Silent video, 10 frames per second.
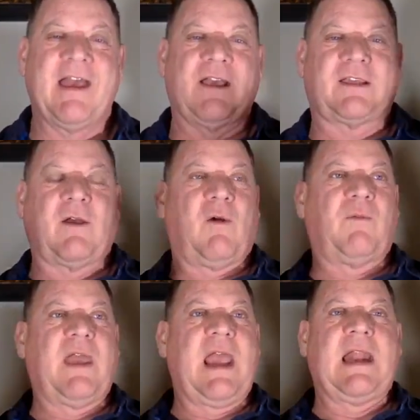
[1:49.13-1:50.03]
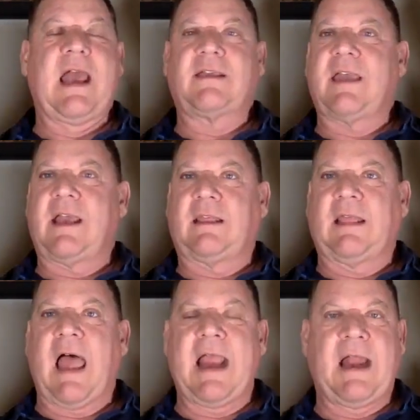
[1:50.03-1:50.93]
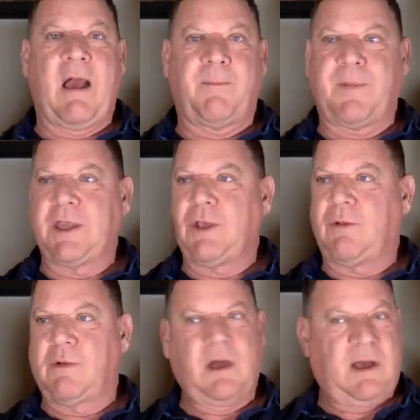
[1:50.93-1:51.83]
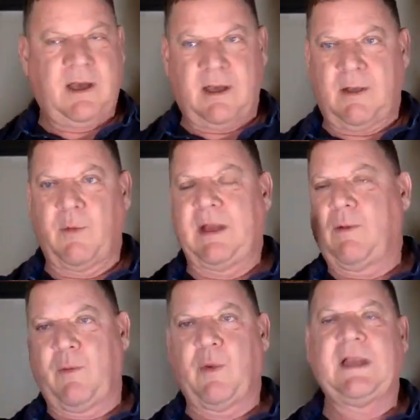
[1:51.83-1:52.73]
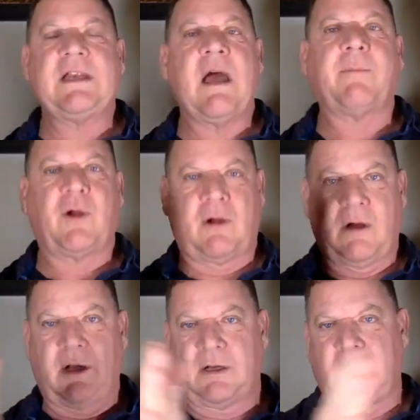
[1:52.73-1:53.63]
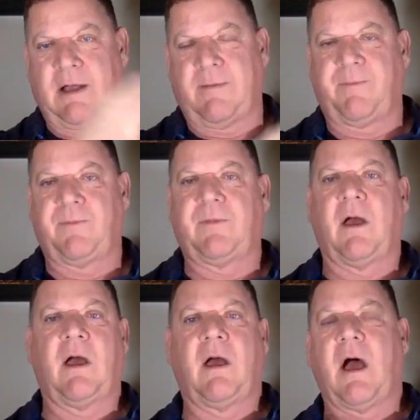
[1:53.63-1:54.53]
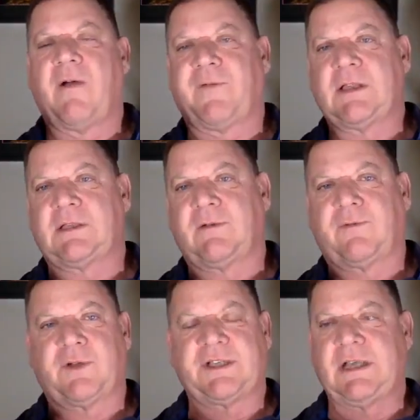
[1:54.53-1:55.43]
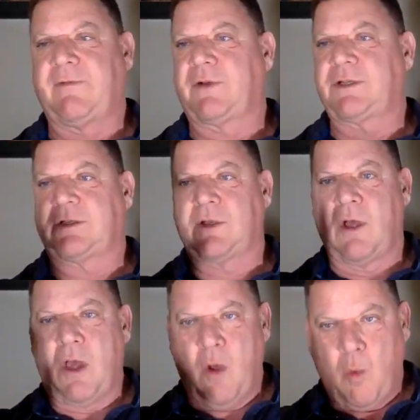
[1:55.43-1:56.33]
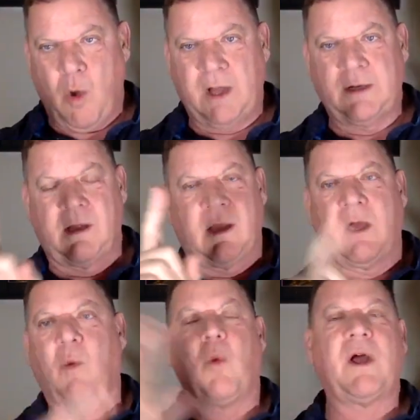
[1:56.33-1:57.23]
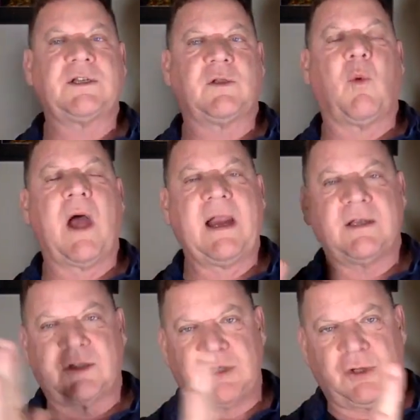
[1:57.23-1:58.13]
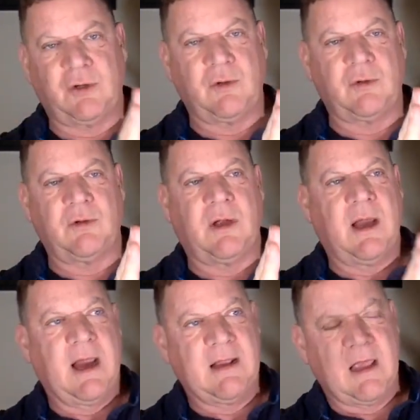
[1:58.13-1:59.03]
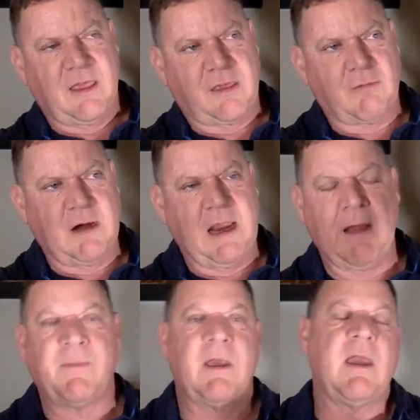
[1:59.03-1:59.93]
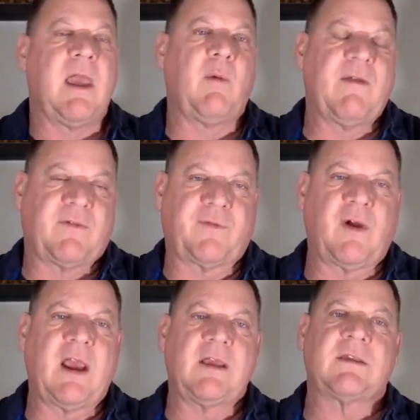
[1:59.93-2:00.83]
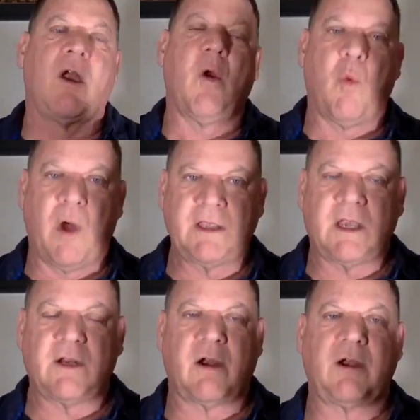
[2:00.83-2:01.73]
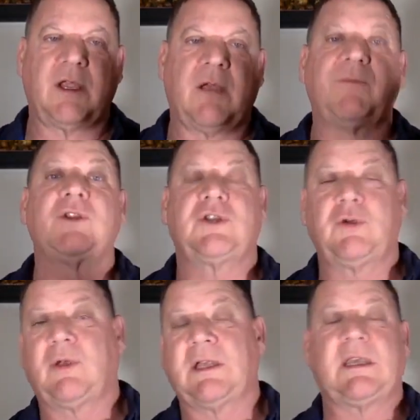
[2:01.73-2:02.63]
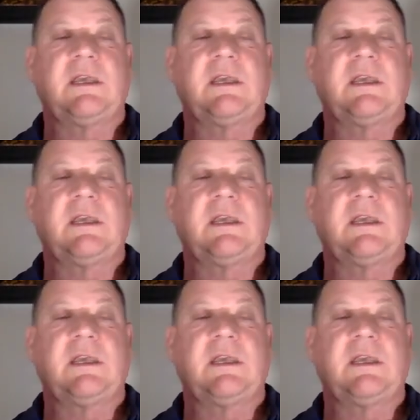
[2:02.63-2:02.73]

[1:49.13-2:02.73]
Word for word: so and as they line up and you uh, uh we we number uh, uh, offensive receivers as one one is the widest two and then three. And we have a phrase one can hurt you, two can